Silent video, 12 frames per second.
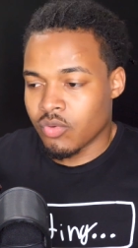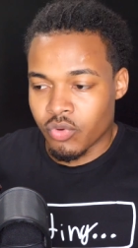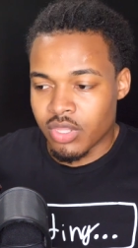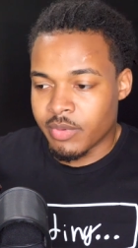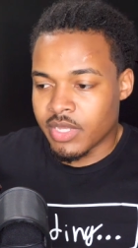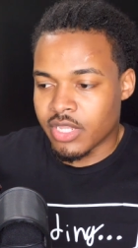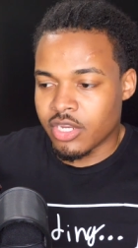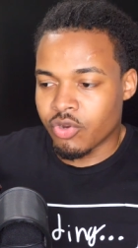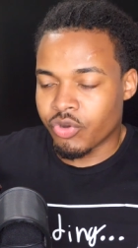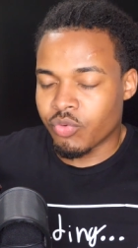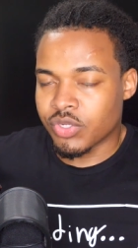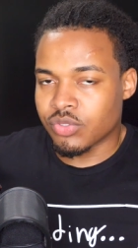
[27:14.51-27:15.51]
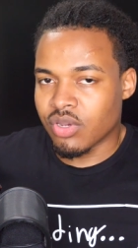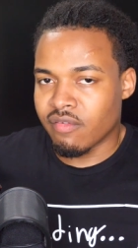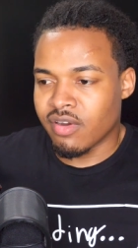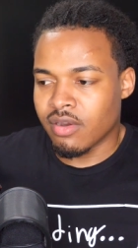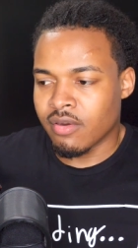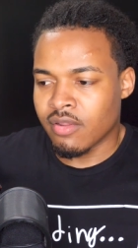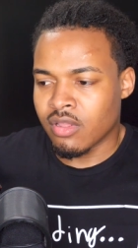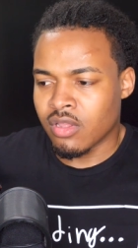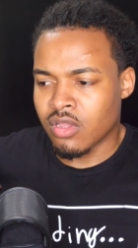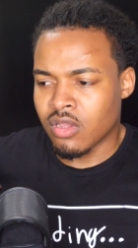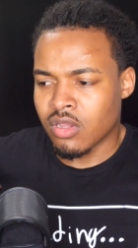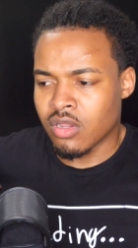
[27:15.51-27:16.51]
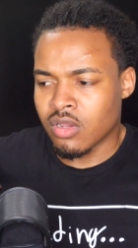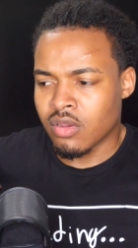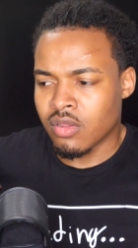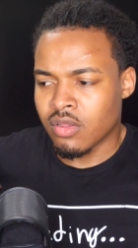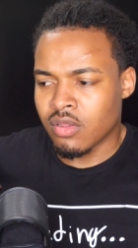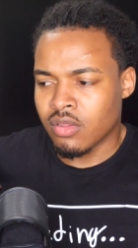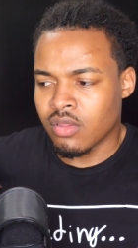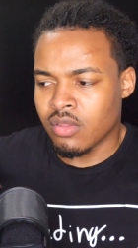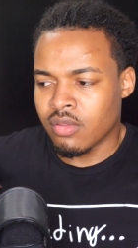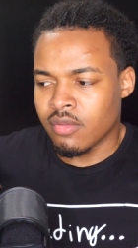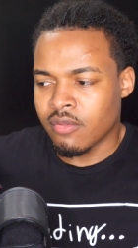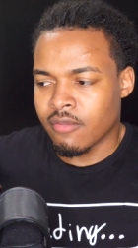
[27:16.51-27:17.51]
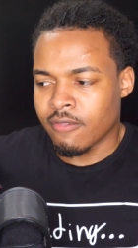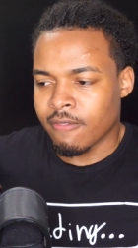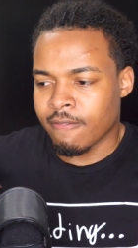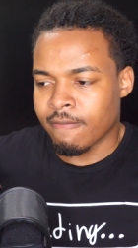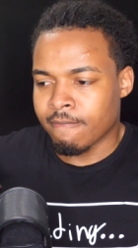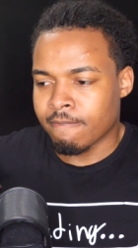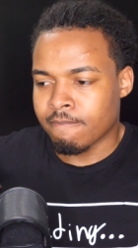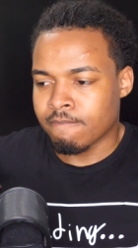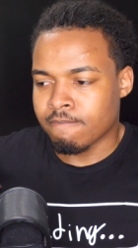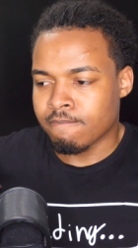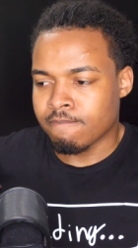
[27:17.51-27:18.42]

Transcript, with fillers: Would there be any inquiry whatsoever? Um, so yeah, we do